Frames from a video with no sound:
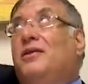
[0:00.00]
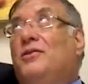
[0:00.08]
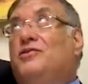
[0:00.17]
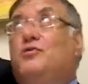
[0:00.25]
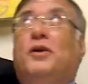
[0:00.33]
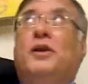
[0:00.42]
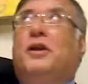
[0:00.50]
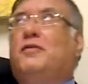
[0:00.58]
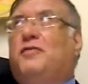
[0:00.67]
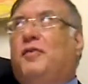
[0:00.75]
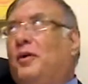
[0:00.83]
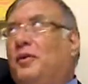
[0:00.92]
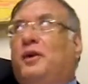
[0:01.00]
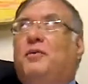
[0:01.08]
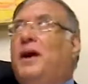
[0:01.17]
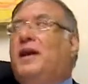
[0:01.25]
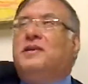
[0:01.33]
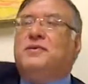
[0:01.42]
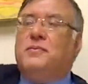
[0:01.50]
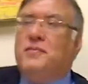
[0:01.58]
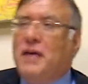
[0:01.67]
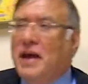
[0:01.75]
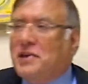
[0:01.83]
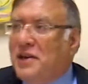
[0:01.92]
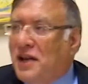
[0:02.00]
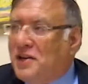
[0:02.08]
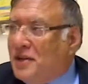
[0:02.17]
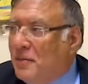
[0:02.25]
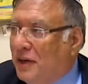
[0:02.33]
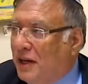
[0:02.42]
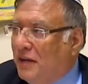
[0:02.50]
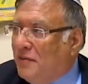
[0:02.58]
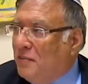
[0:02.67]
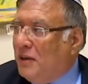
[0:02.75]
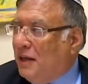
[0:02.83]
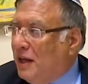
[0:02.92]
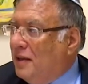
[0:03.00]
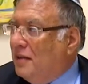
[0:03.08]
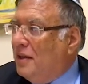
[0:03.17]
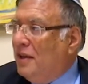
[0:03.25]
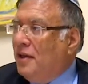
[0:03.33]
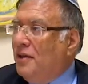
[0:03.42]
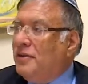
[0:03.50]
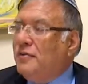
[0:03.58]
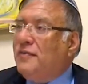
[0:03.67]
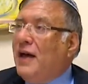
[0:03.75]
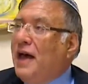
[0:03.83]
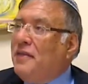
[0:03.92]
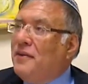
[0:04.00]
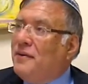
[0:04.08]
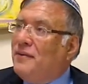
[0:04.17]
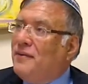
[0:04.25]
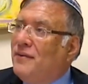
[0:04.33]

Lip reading: trillionfold, the greatest imagination that we can even begin to fathom.